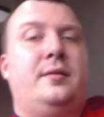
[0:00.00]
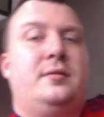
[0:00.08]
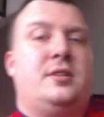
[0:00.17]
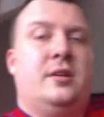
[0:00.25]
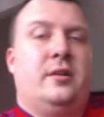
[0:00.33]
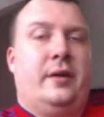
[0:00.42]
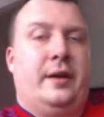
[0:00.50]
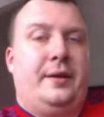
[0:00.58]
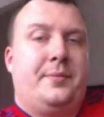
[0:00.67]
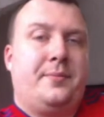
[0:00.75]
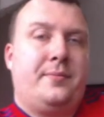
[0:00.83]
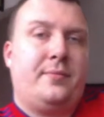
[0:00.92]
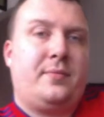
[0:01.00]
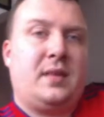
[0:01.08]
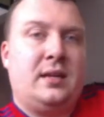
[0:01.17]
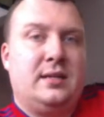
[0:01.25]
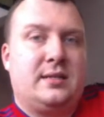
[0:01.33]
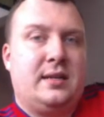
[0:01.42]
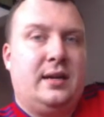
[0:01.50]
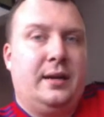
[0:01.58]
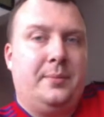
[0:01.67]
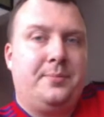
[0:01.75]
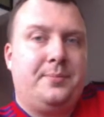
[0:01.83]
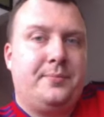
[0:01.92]
tonight in this
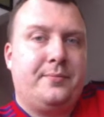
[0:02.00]
game.